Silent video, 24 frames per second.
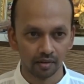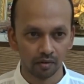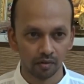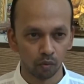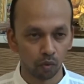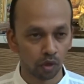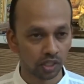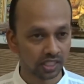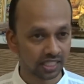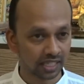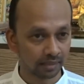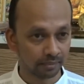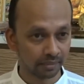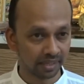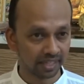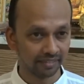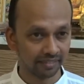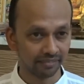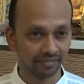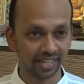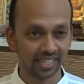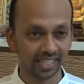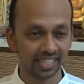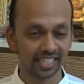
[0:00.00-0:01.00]
What am
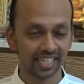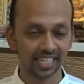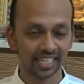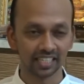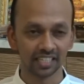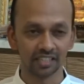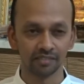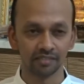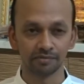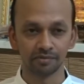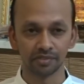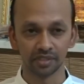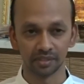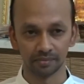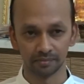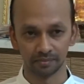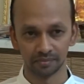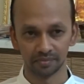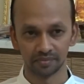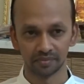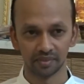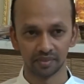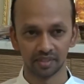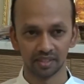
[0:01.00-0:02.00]
I? Where did I come from?
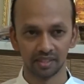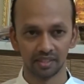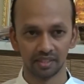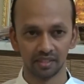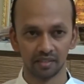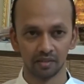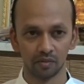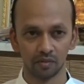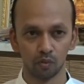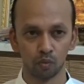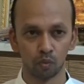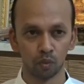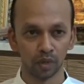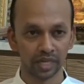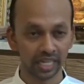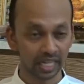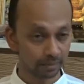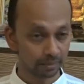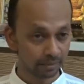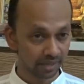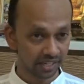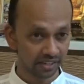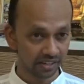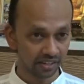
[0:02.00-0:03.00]
Why
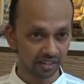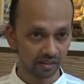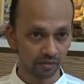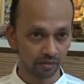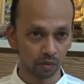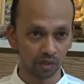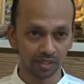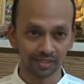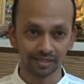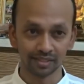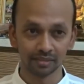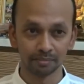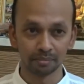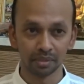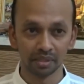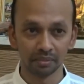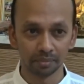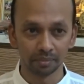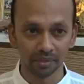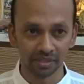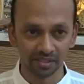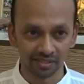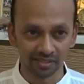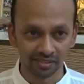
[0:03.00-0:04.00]
am I here? What is the
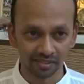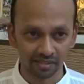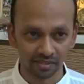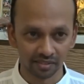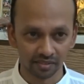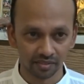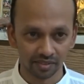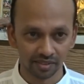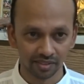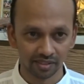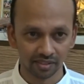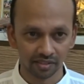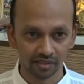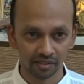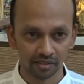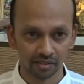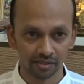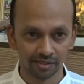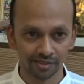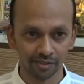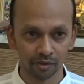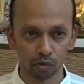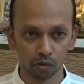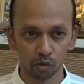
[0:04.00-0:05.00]
purpose?
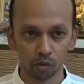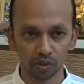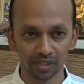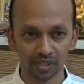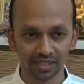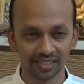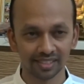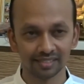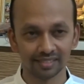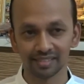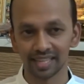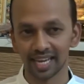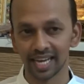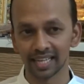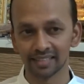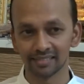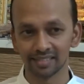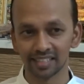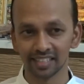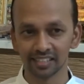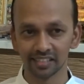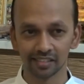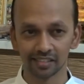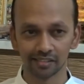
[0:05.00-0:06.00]
So who is this
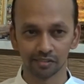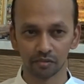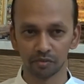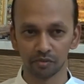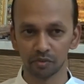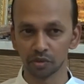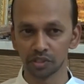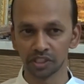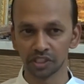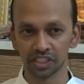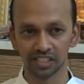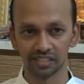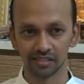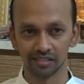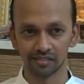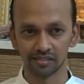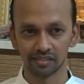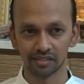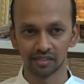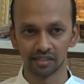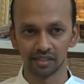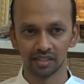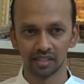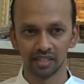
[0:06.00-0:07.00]
asking these
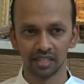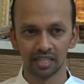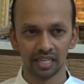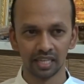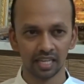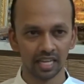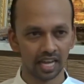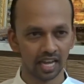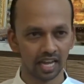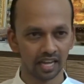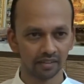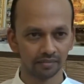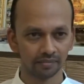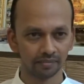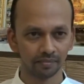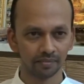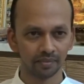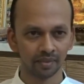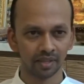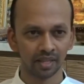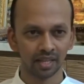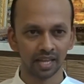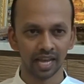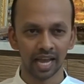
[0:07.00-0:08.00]
questions?
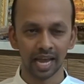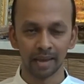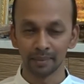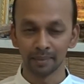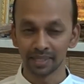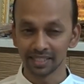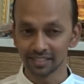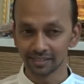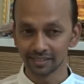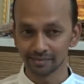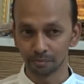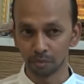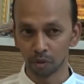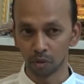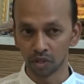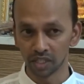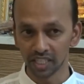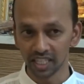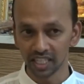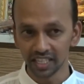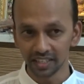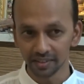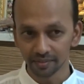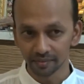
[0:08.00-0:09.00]
Am I this
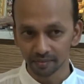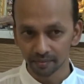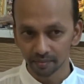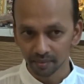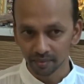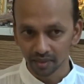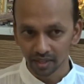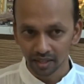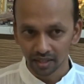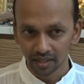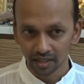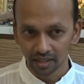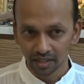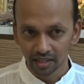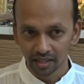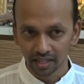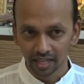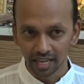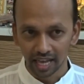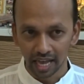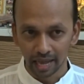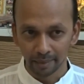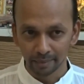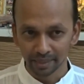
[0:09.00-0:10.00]
body?
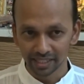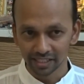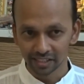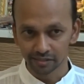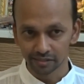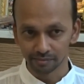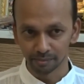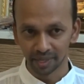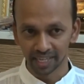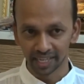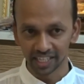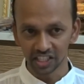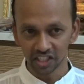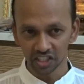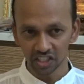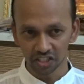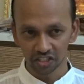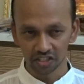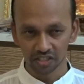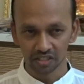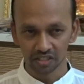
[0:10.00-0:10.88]
Am I this mind?